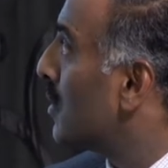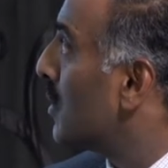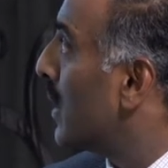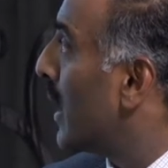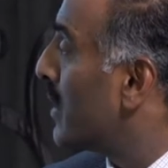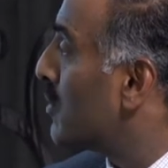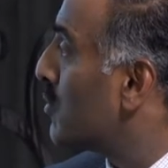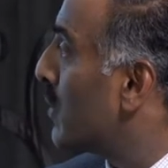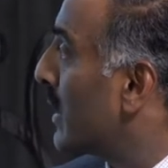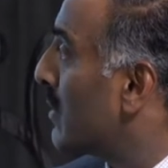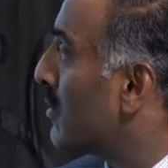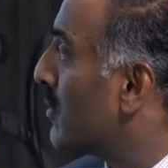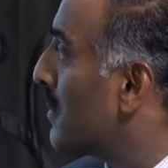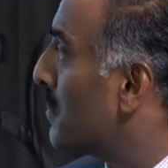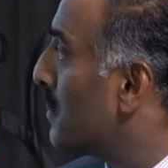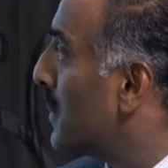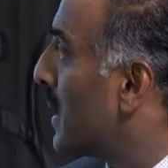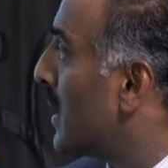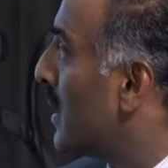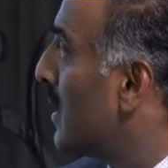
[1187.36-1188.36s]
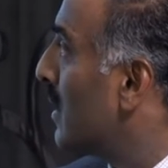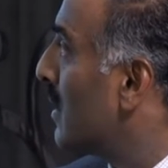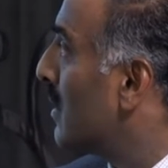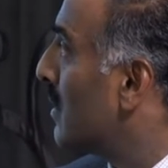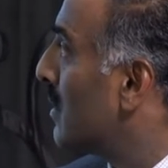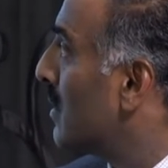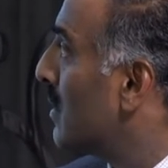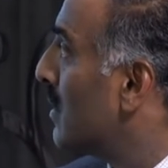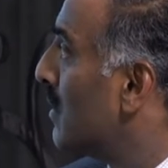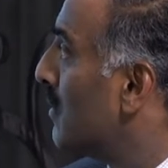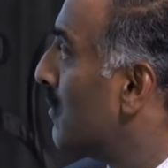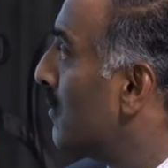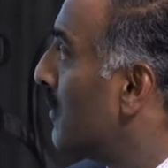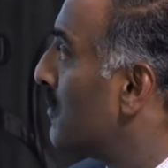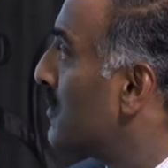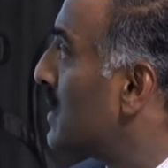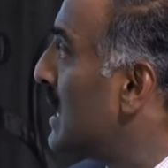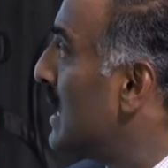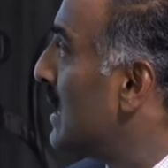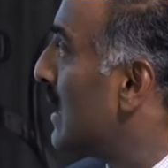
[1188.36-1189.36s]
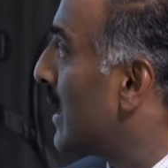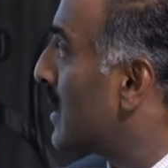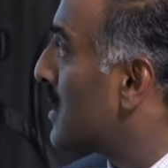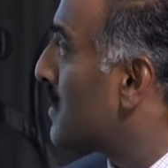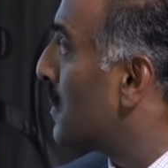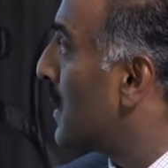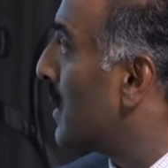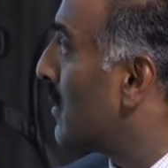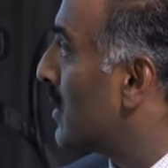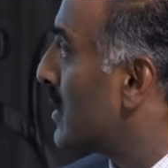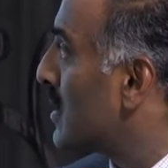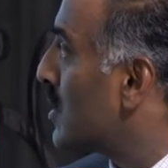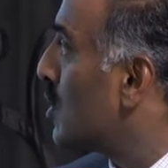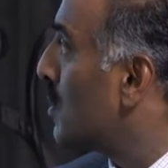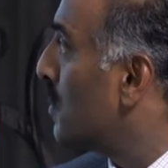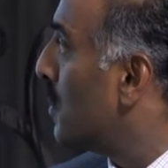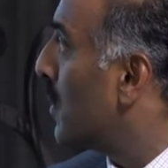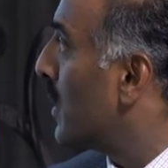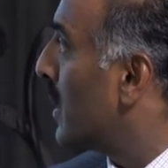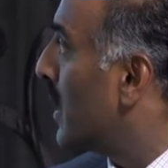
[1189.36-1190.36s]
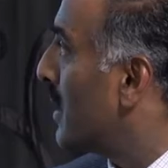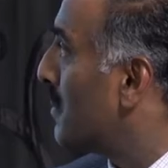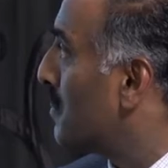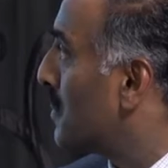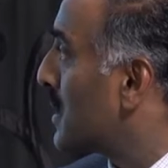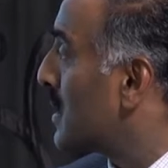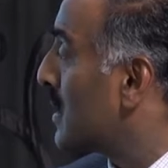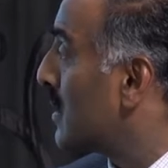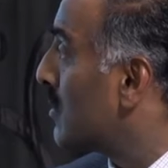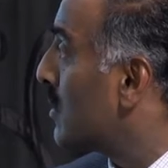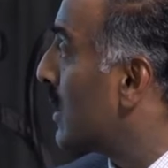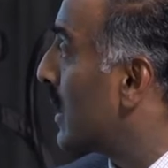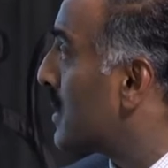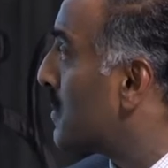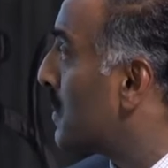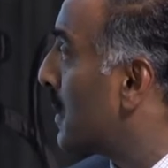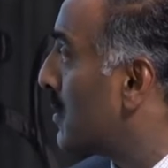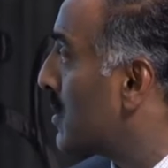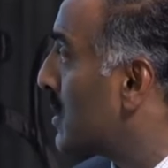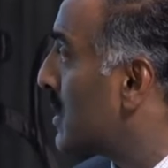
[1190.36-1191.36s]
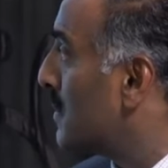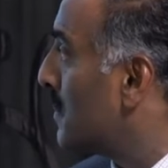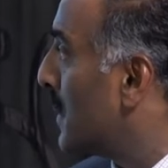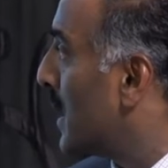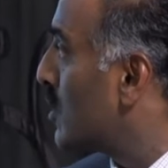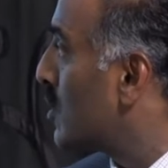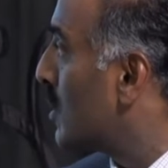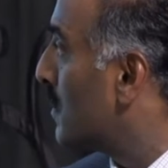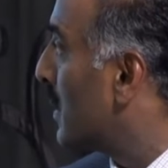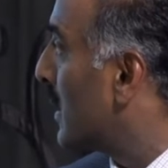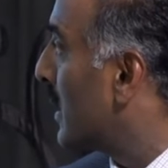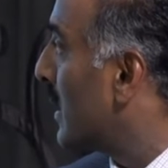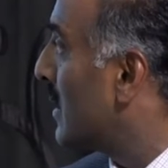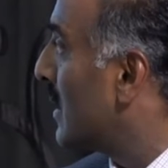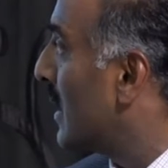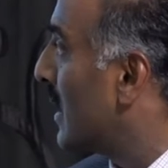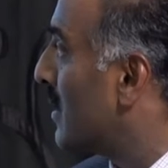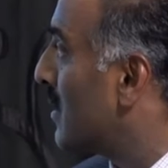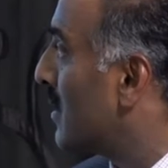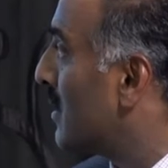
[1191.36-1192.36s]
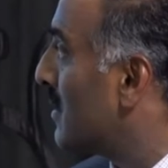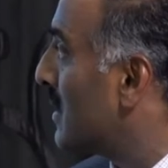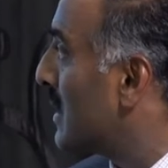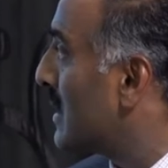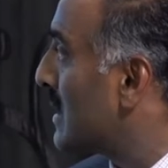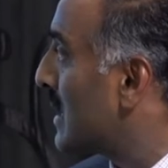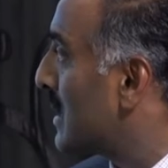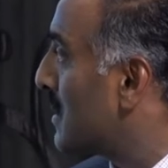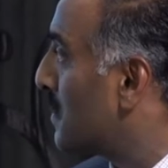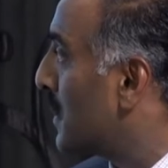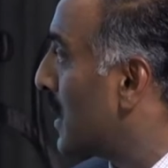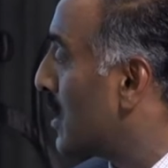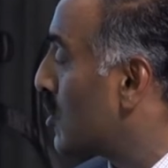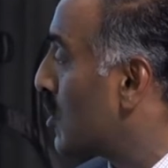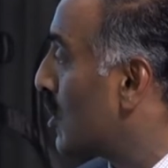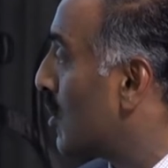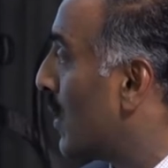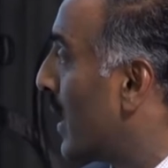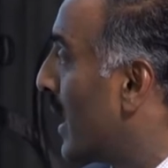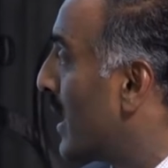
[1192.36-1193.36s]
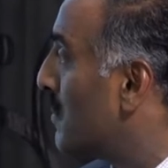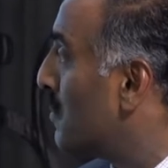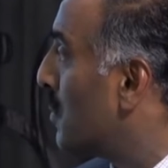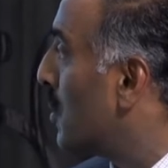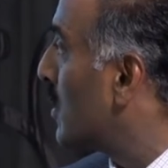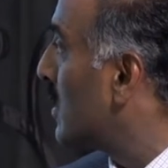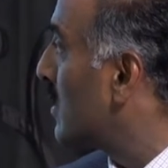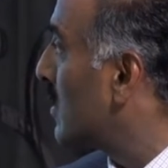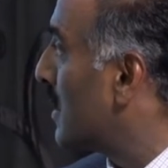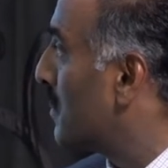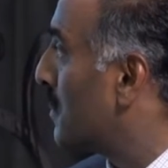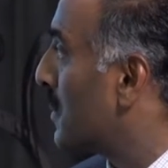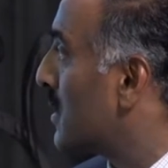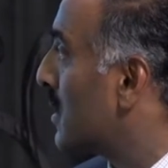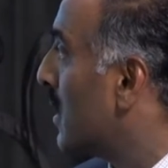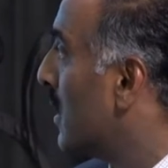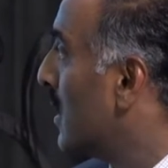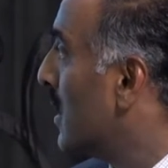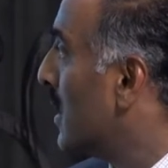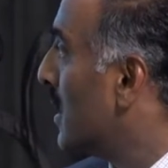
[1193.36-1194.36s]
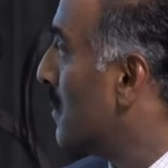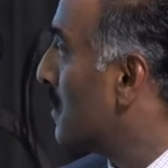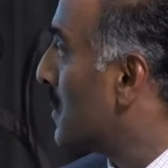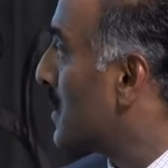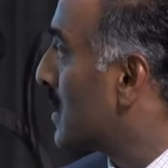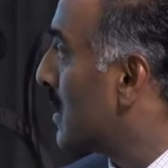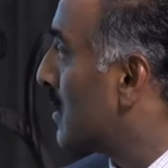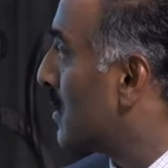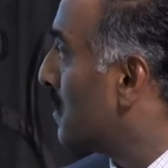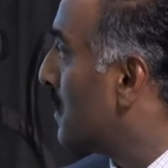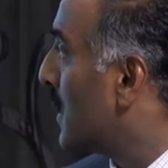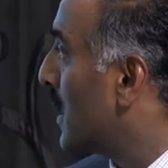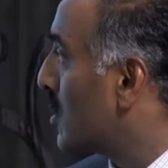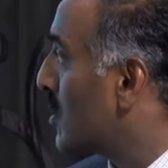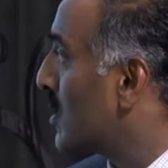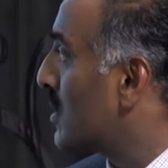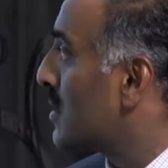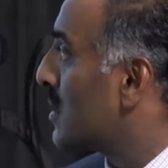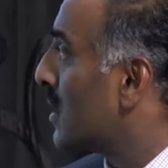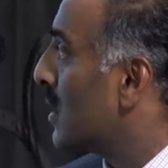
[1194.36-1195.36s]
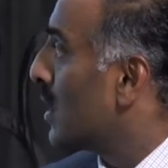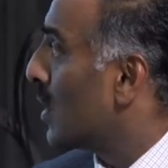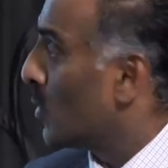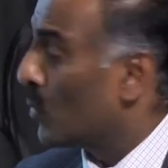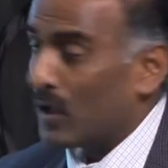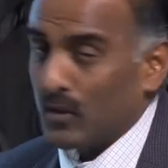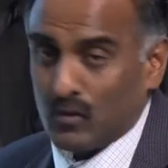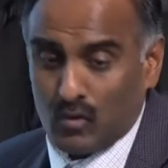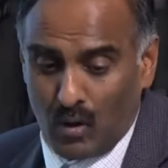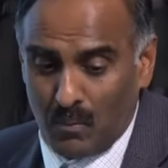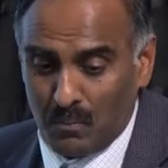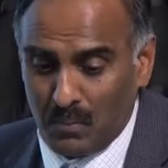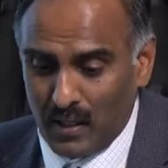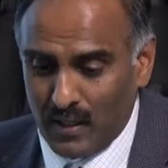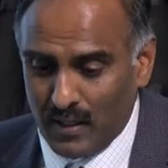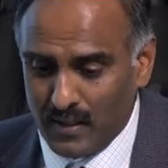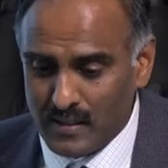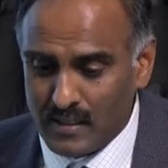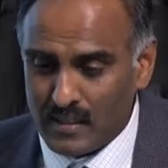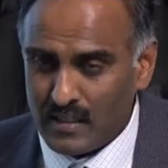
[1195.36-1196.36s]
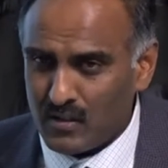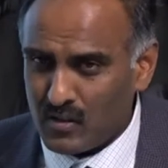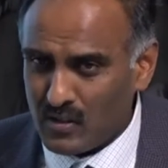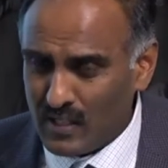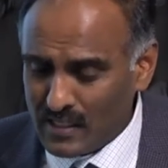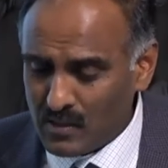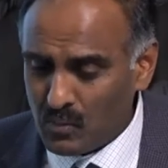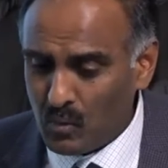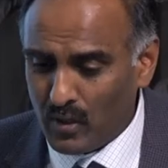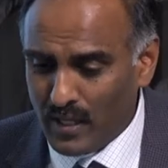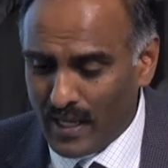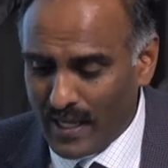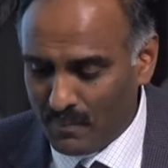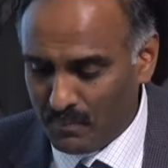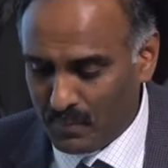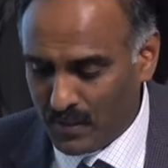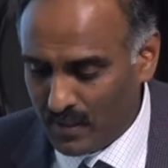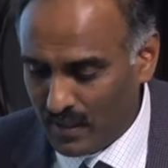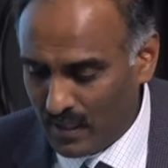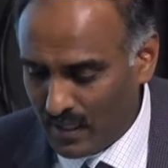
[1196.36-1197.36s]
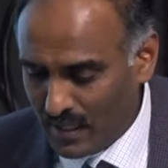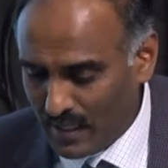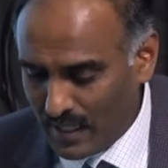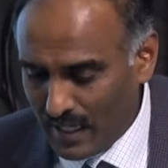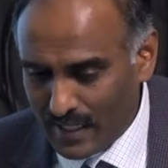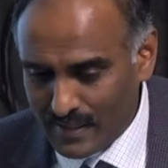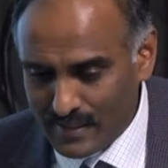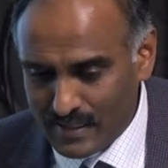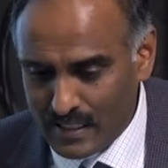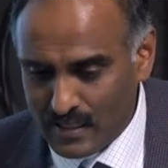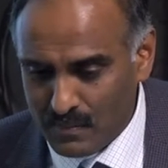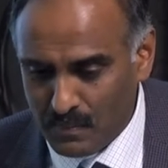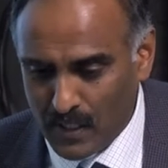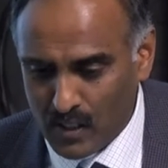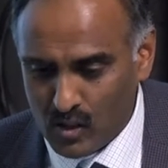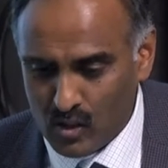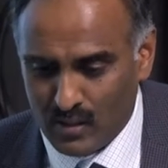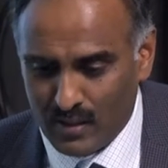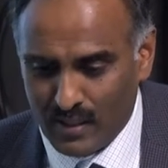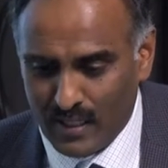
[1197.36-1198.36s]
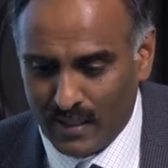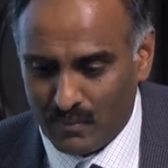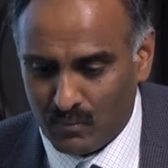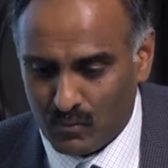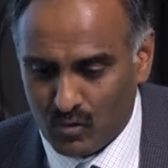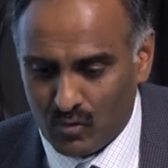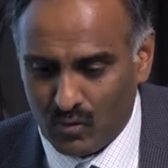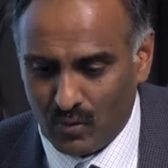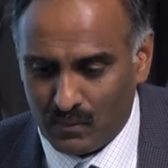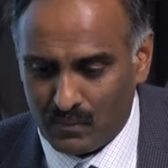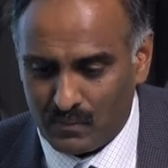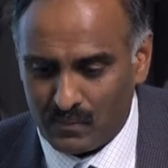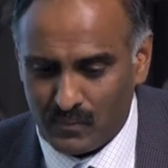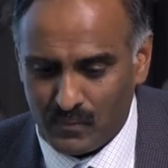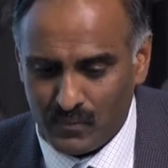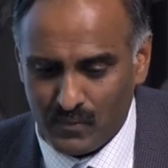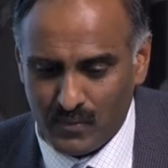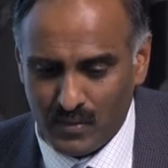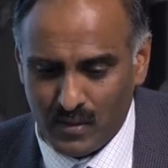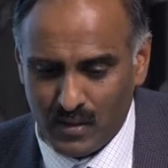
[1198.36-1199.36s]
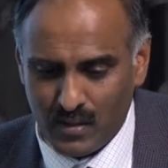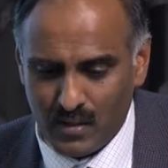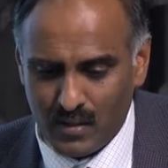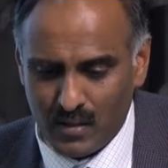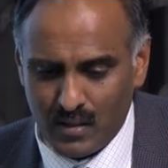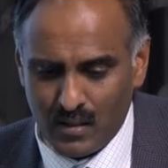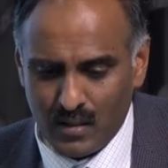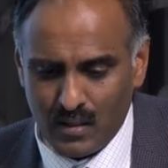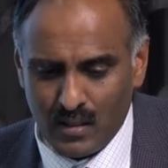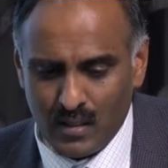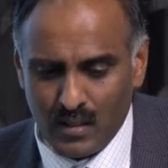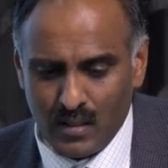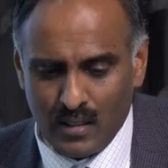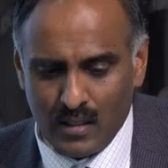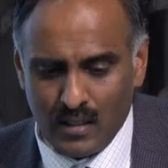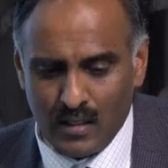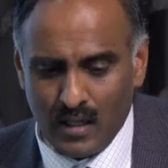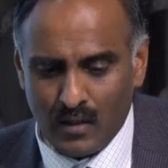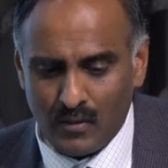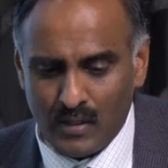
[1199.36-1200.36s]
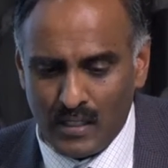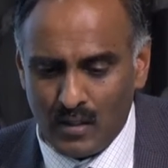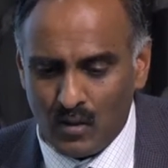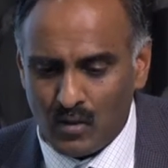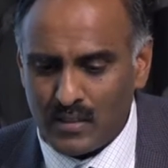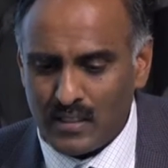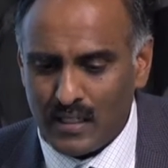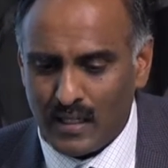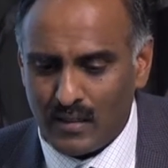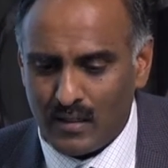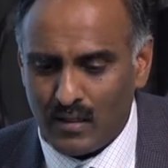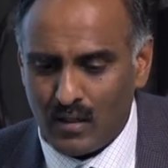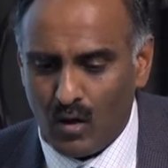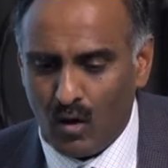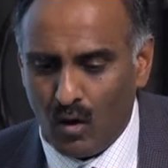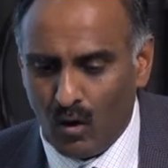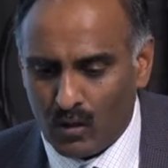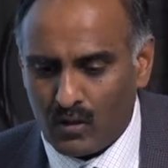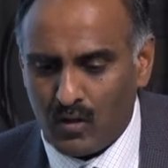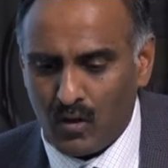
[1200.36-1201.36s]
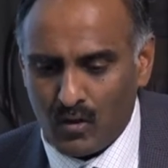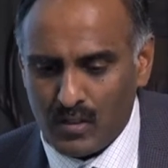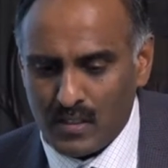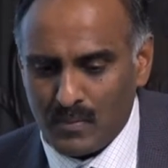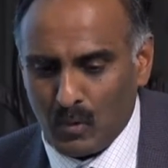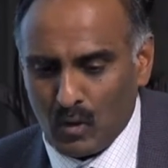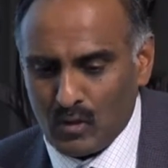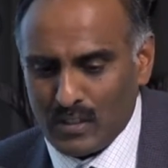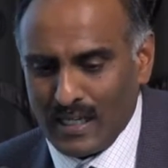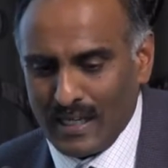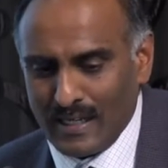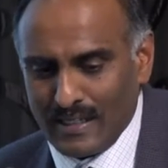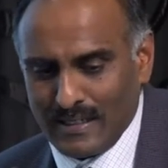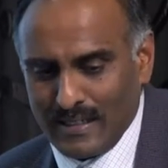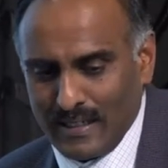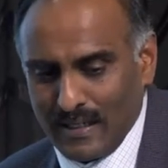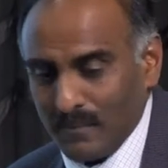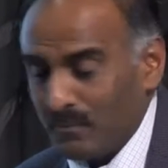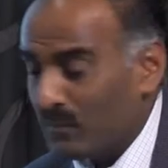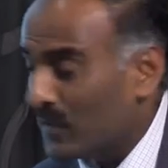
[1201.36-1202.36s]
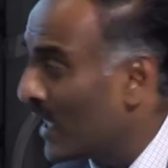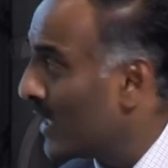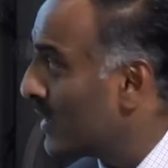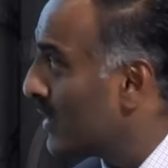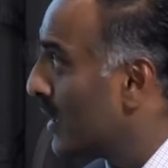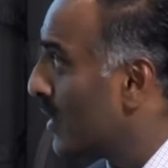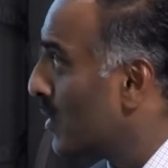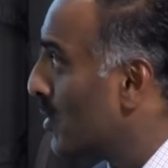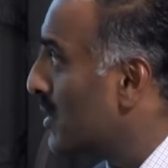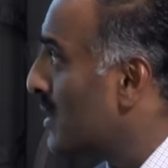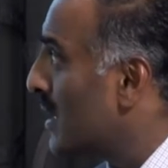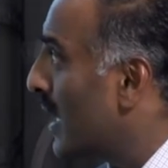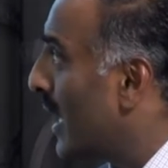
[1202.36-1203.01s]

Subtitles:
had recurrent PE, 15 experienced, 2.9% experienced a major bleed, and 36 patients, or 8.3% of patients, were thrombolized. So that's what happened as these patients came through. Now, they looked at all-cause mortality, and they looked